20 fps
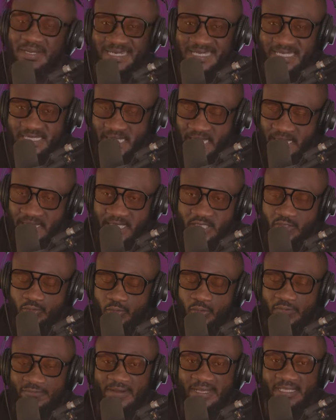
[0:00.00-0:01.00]
understand that
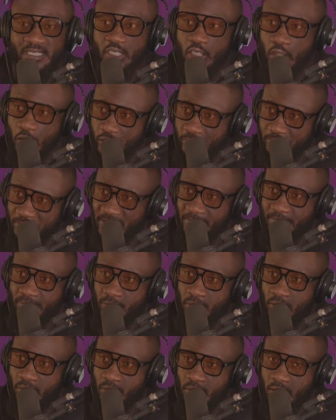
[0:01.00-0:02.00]
you will find good
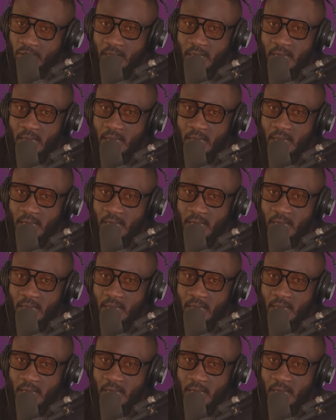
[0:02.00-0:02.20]
people